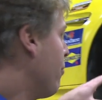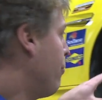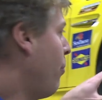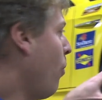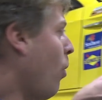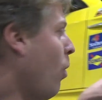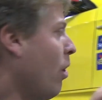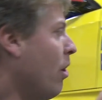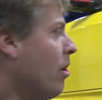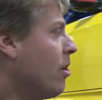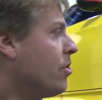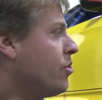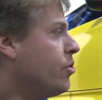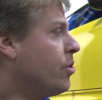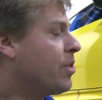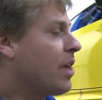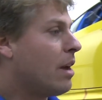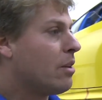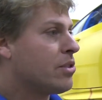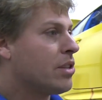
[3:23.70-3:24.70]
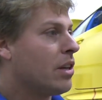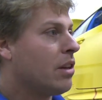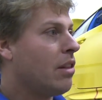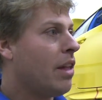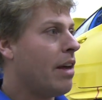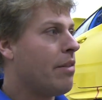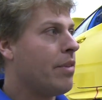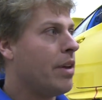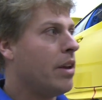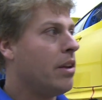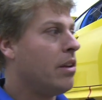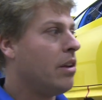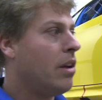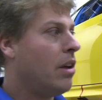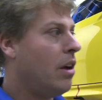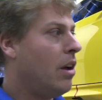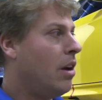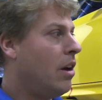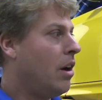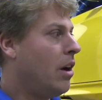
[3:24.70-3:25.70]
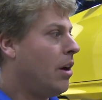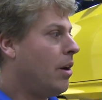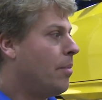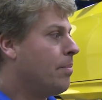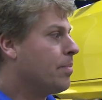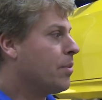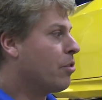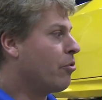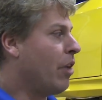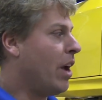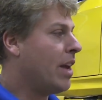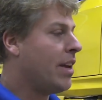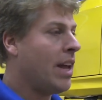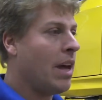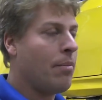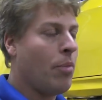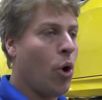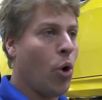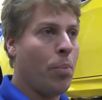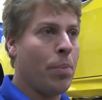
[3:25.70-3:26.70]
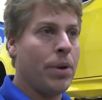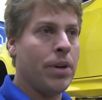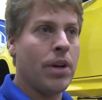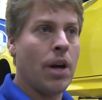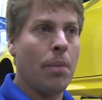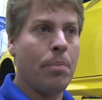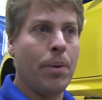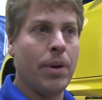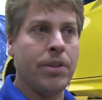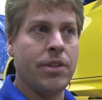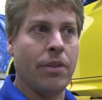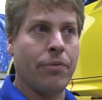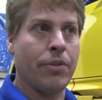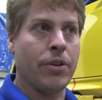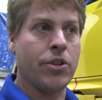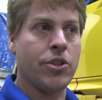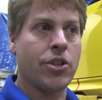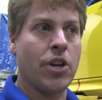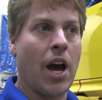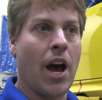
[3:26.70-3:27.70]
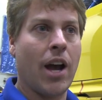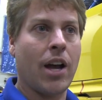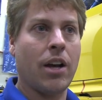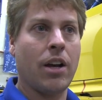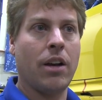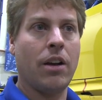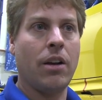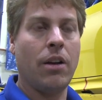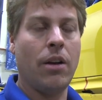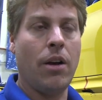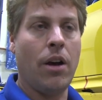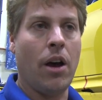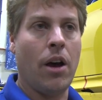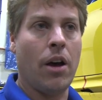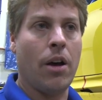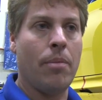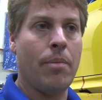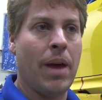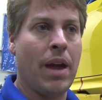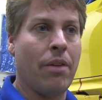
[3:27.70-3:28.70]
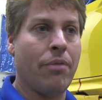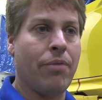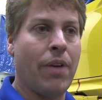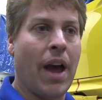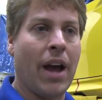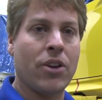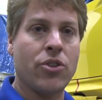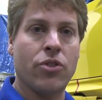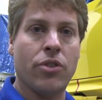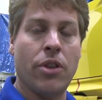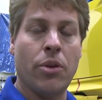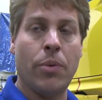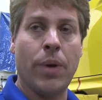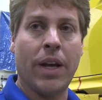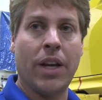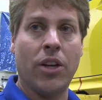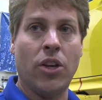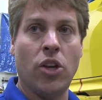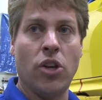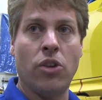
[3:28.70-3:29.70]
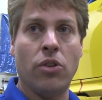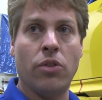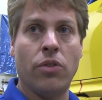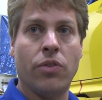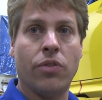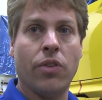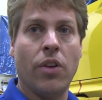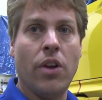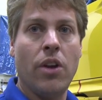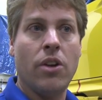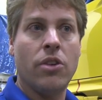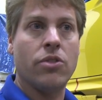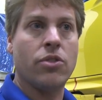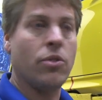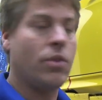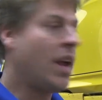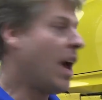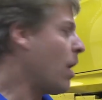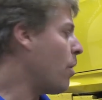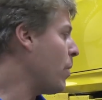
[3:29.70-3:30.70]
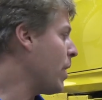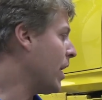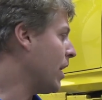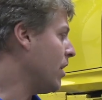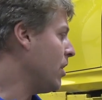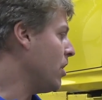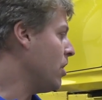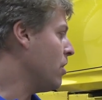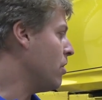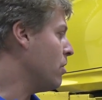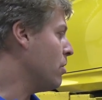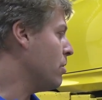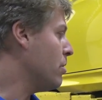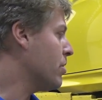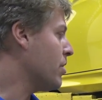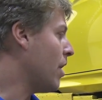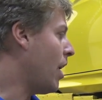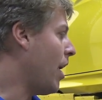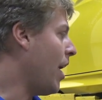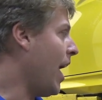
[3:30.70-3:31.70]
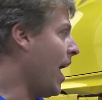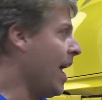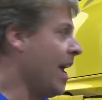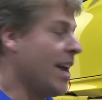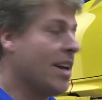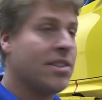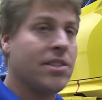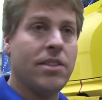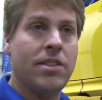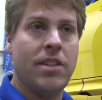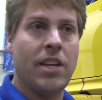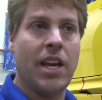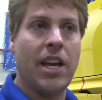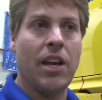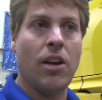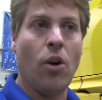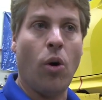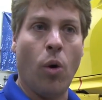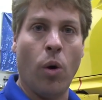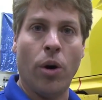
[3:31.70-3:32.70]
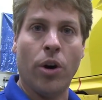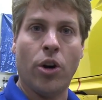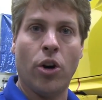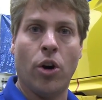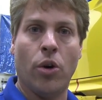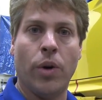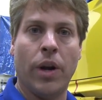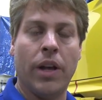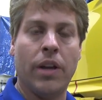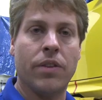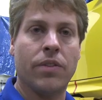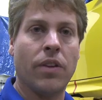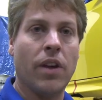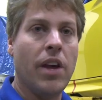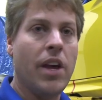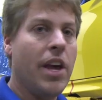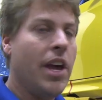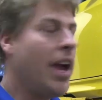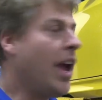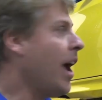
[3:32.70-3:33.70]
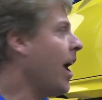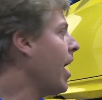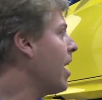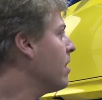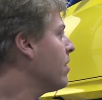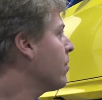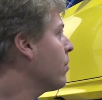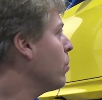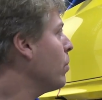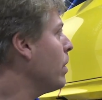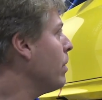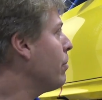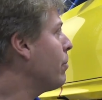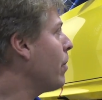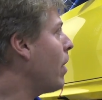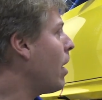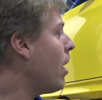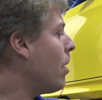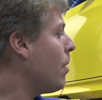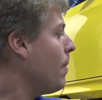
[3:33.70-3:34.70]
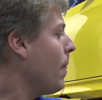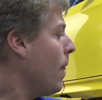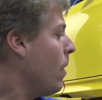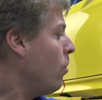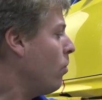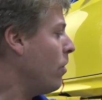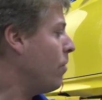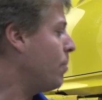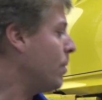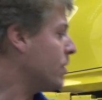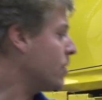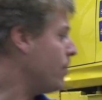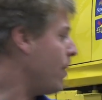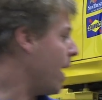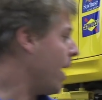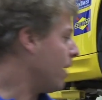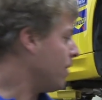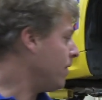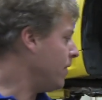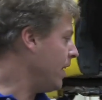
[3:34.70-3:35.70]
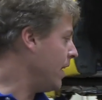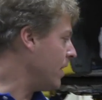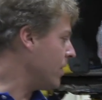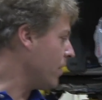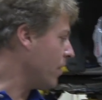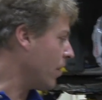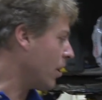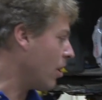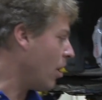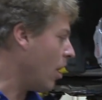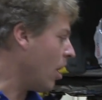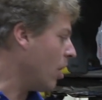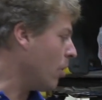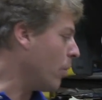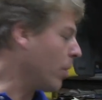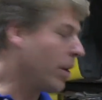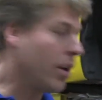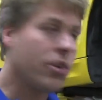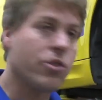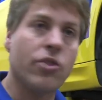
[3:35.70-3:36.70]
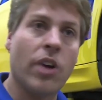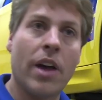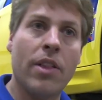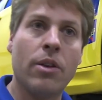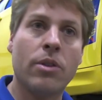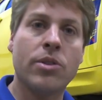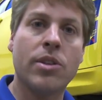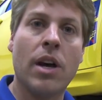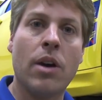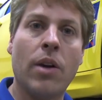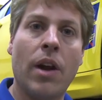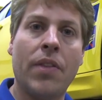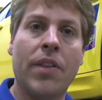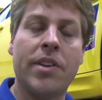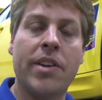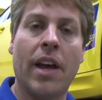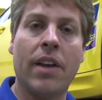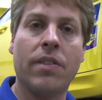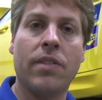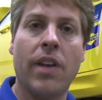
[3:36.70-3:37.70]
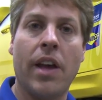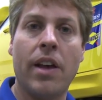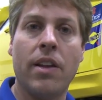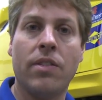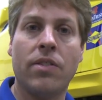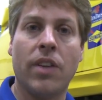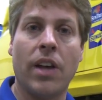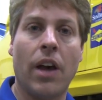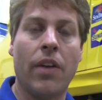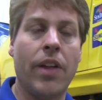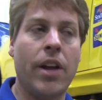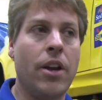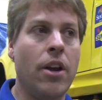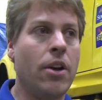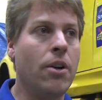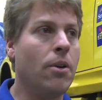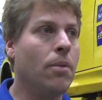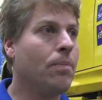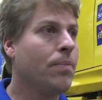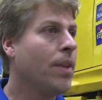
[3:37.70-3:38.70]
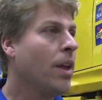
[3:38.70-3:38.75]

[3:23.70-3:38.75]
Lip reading: For 2011, Grand Am opened up a different shock manufacturer that we can use. So now we can use AST or Konies. And so we've put some ASTs in the car. We're going to try those out at the test days, see how they do.